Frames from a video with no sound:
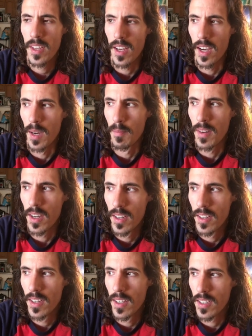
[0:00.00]

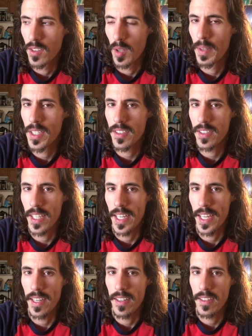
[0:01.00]
So I mentioned
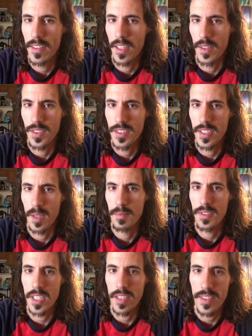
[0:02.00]
that there's some
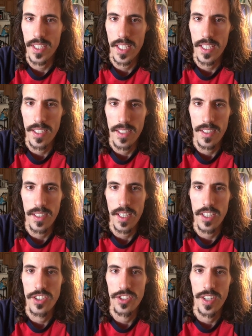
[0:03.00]
Stephen King
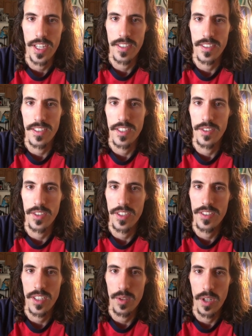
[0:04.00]
Easter eggs that didn't really
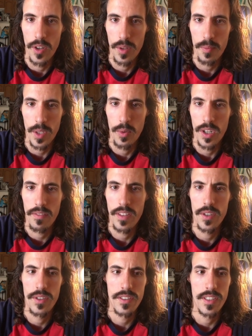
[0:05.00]
sit well with me. One of
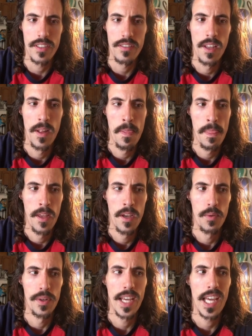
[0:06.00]
those is
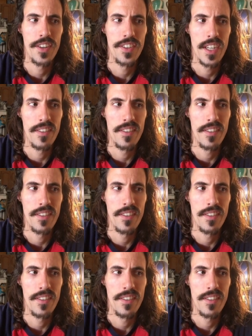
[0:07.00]
when Henry